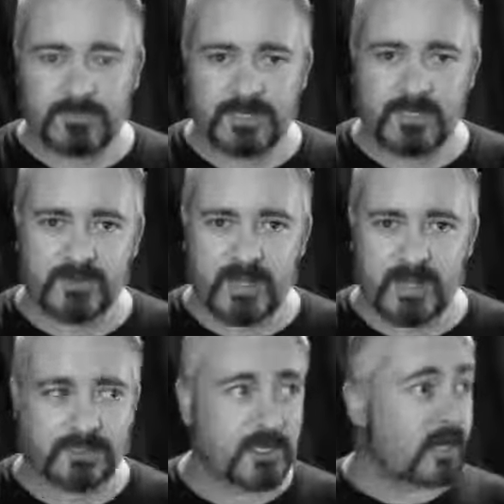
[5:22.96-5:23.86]
dumps it in the
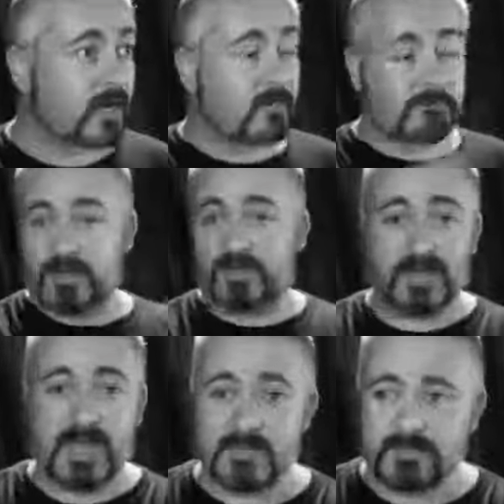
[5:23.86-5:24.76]
ass. But
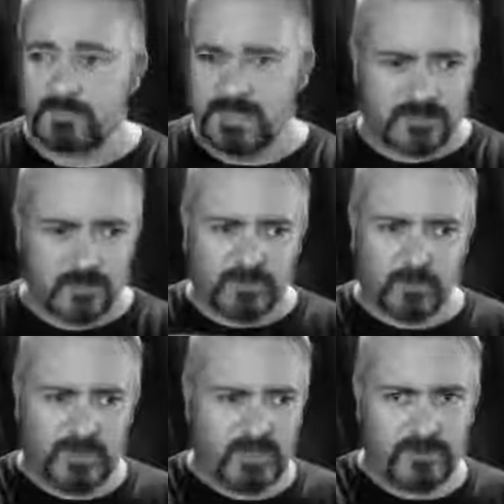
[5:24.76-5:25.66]
again, that's not
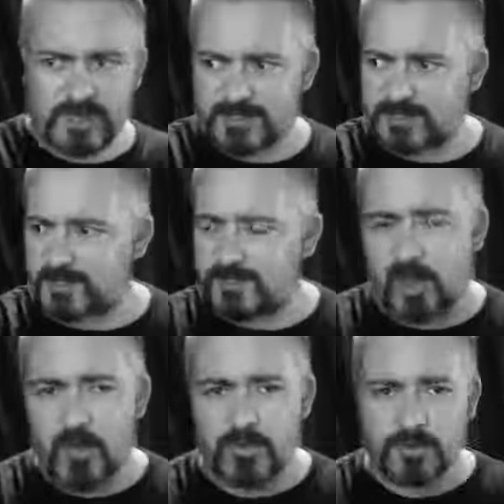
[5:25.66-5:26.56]
the Wii U. That's the
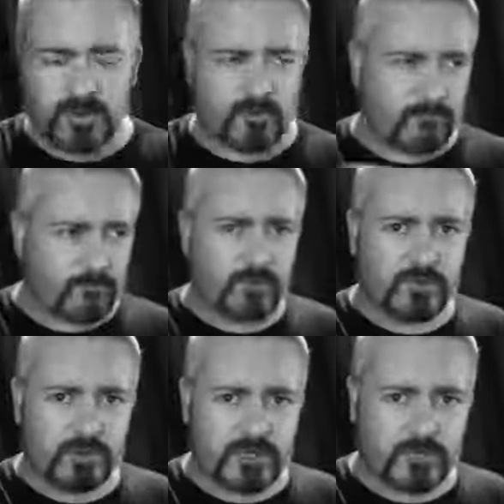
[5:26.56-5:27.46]
code written
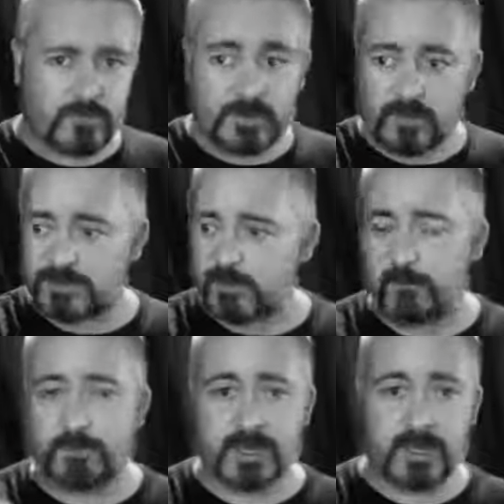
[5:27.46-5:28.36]
for the Wii U. Because
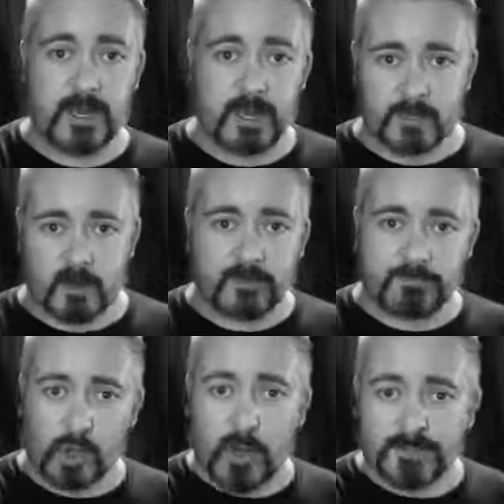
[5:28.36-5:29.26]
if you play
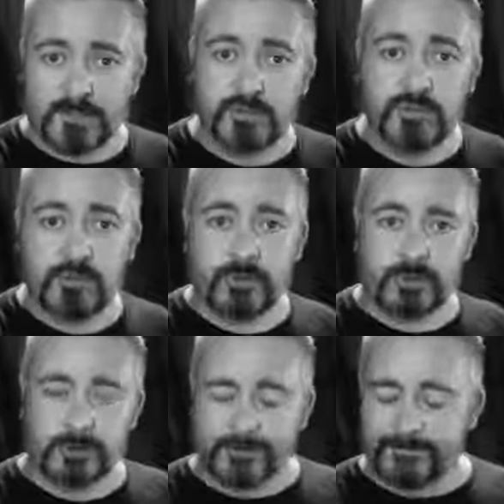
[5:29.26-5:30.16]
COD Blops 2,
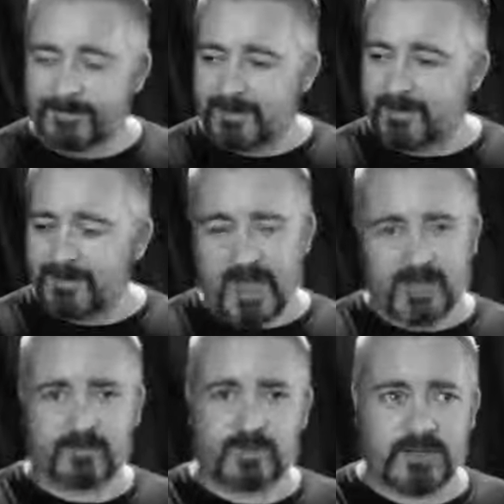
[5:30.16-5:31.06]

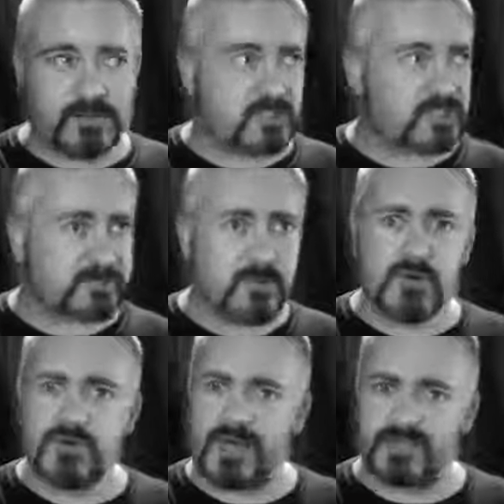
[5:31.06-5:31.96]
that runs
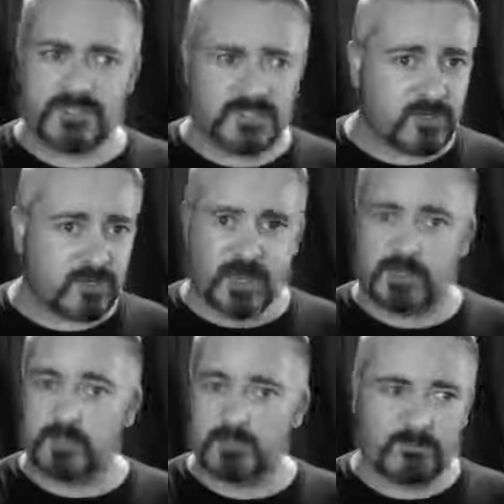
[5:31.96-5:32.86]
smooth as silk
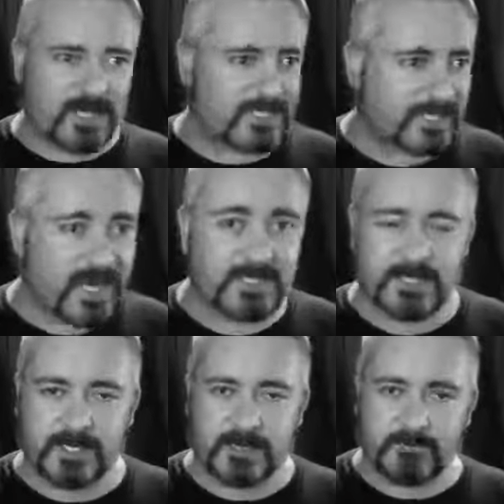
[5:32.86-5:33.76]
and it looks
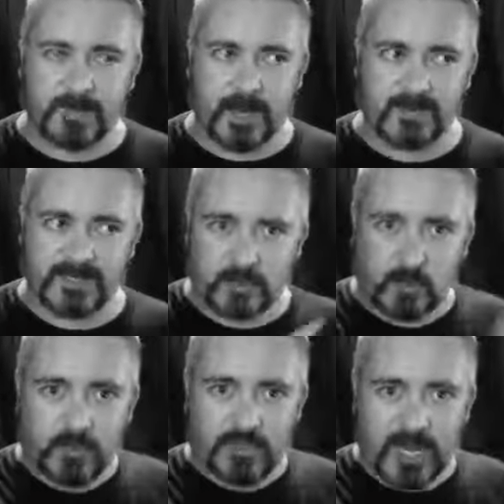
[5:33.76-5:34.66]
fantastic. And that's
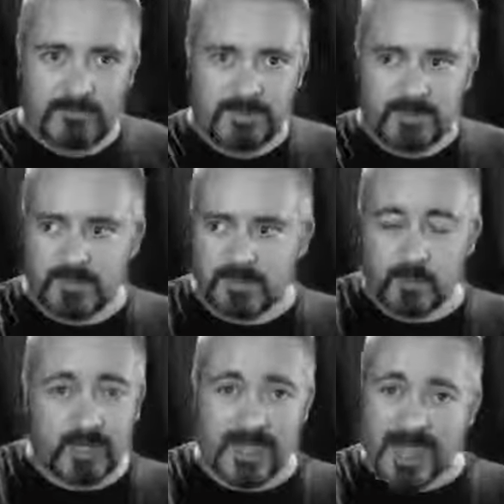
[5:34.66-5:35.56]
launch game,
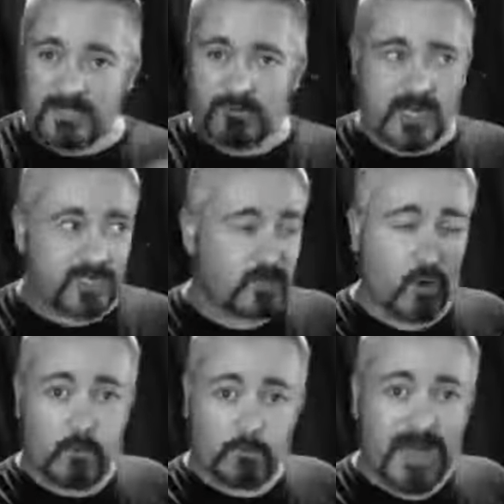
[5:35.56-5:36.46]
looking as
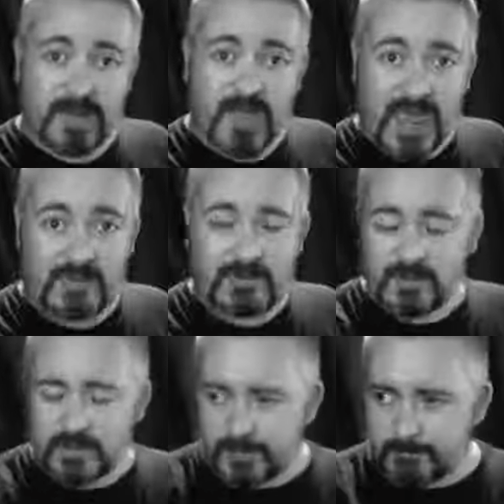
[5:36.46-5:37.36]
fantastic or better than